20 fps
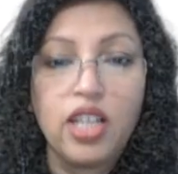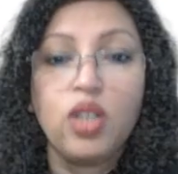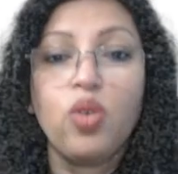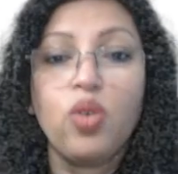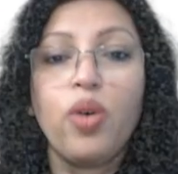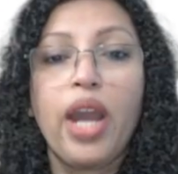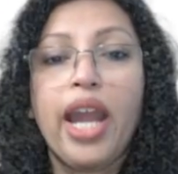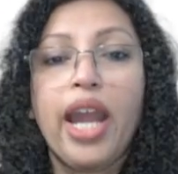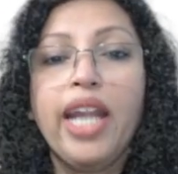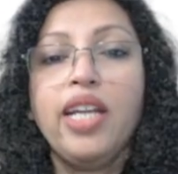
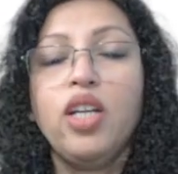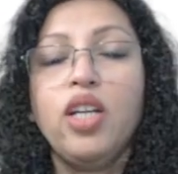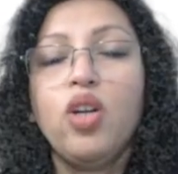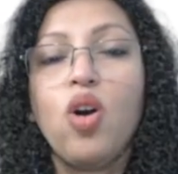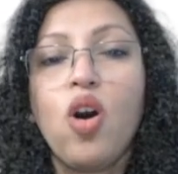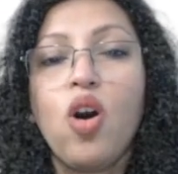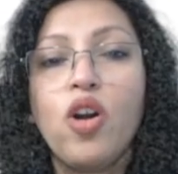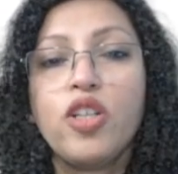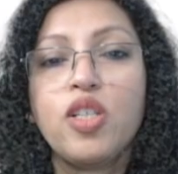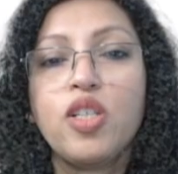To
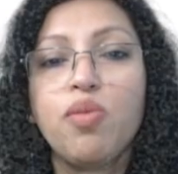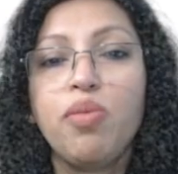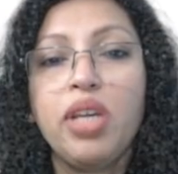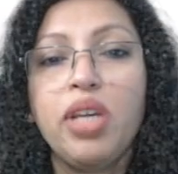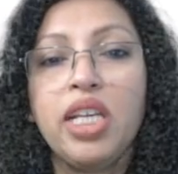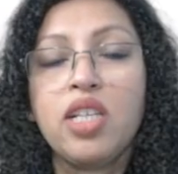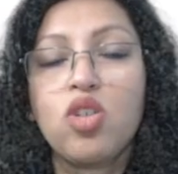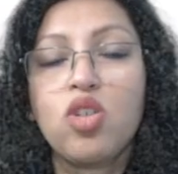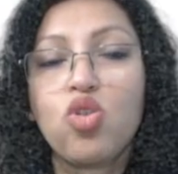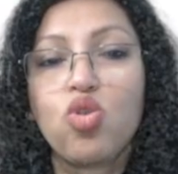endorse
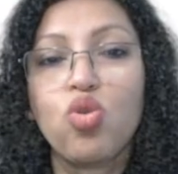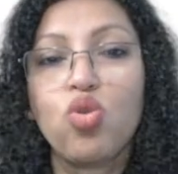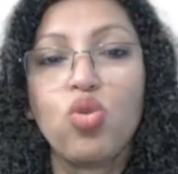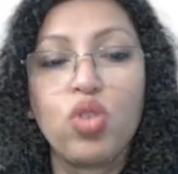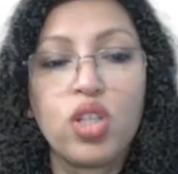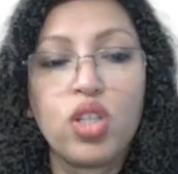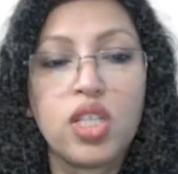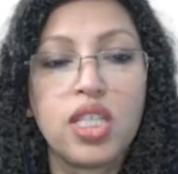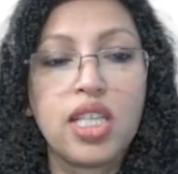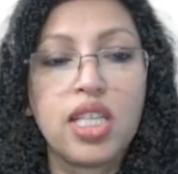means to
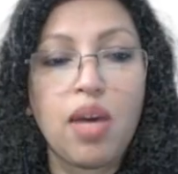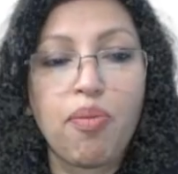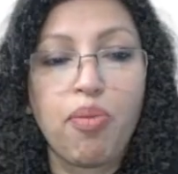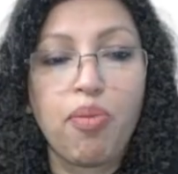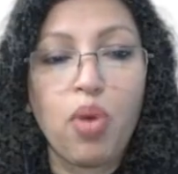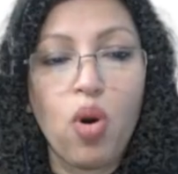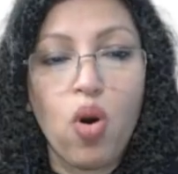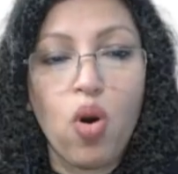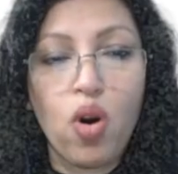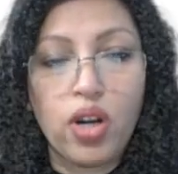
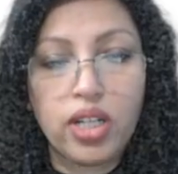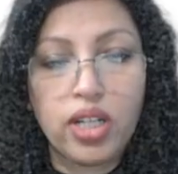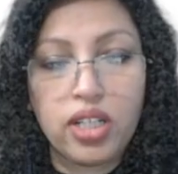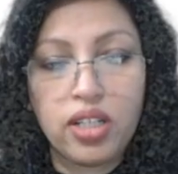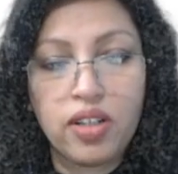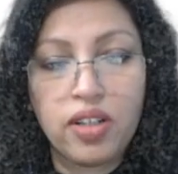support,